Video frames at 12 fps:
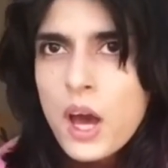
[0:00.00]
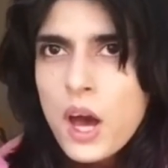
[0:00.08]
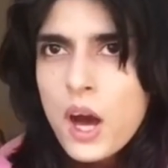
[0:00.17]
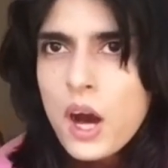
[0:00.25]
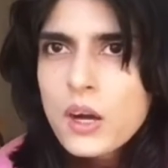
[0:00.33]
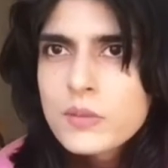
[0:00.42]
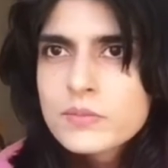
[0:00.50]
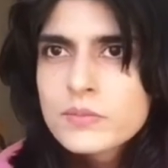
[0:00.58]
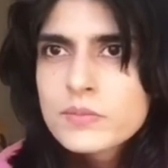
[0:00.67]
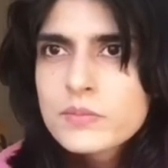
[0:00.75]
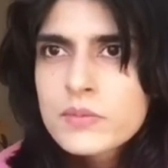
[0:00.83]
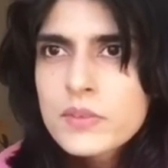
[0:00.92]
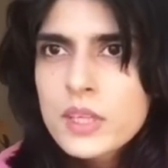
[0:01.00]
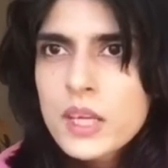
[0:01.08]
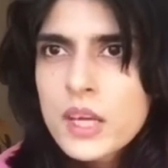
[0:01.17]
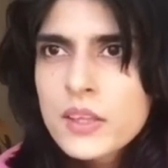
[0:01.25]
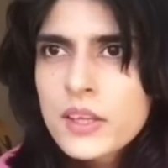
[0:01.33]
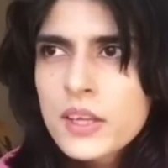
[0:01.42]

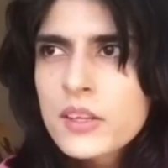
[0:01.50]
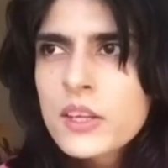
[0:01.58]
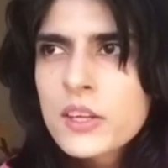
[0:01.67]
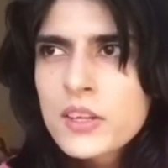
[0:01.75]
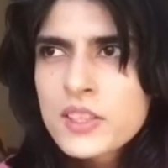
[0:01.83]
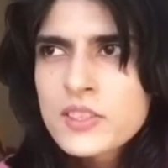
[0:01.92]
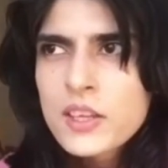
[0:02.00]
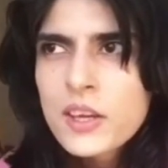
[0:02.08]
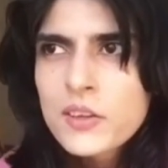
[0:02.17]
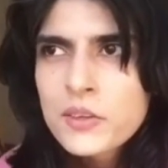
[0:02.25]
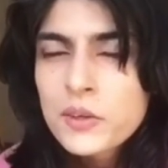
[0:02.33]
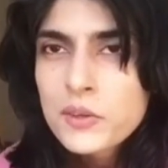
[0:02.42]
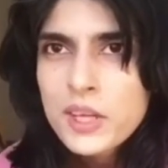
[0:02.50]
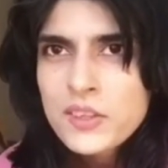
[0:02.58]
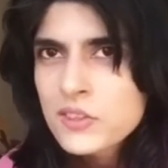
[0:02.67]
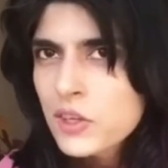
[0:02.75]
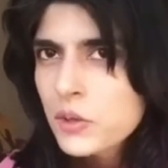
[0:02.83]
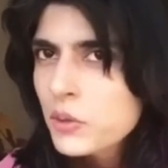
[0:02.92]
And then Hira said, no, that's
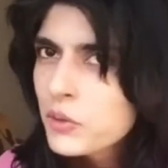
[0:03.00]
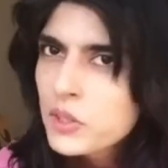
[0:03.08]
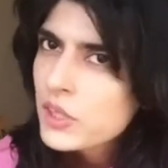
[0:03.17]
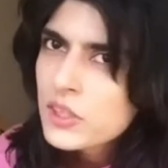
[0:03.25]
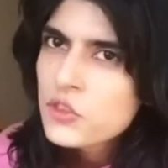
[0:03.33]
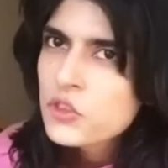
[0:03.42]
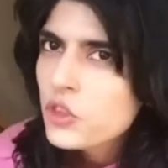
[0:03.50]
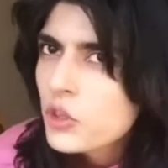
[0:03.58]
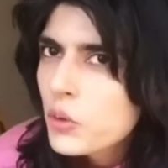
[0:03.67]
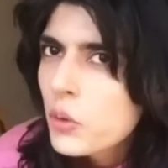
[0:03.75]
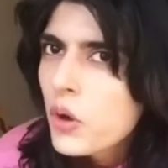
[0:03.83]
not Hooria, that's you.